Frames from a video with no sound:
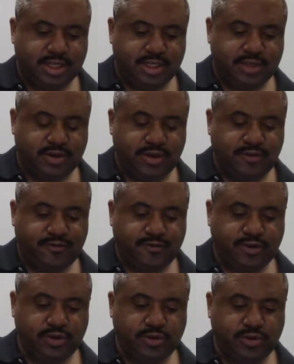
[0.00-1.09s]
So he
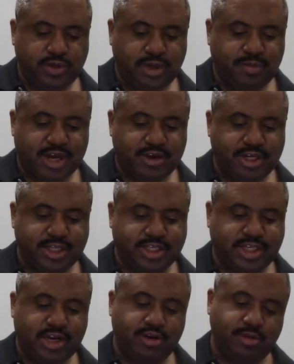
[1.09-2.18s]
flew, he mounted the
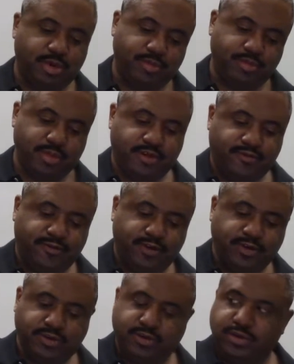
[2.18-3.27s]
cherubim and
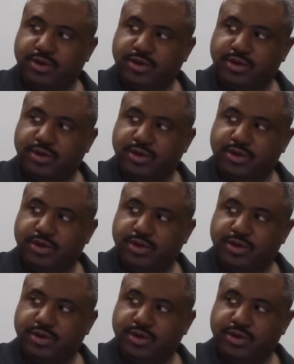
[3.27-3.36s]
flew.